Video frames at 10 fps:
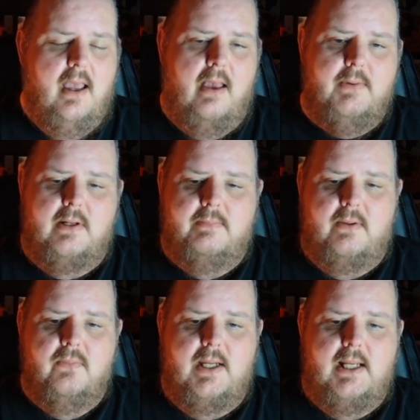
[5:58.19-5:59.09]
I'm going to be
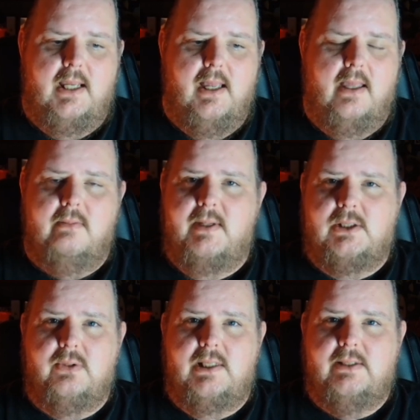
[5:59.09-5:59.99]
reading uh, The
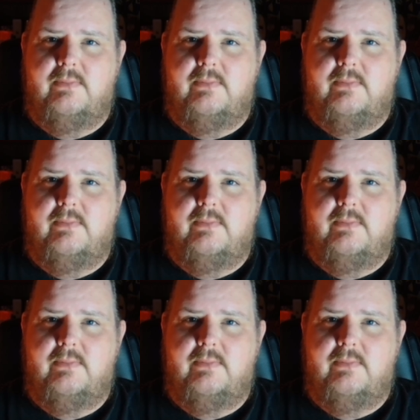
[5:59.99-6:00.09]
Mysteries of